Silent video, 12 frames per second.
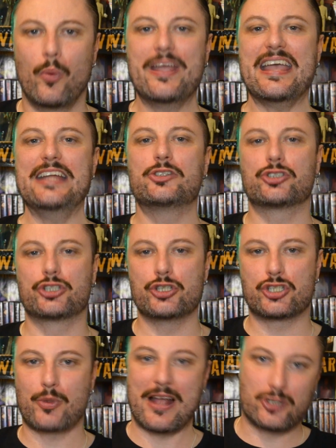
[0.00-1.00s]
are
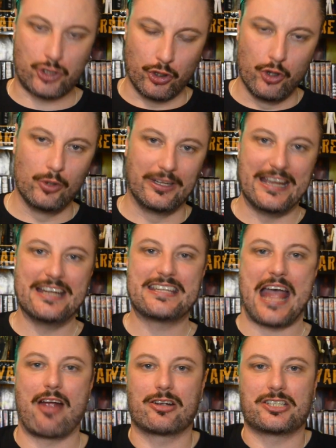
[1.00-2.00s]
introduced to our two lead
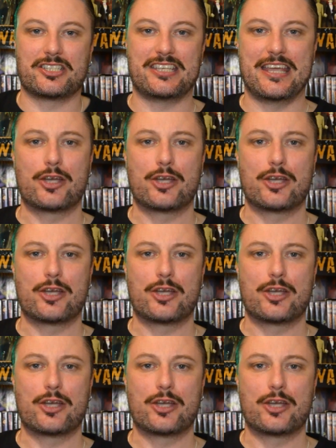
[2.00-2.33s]
characters here,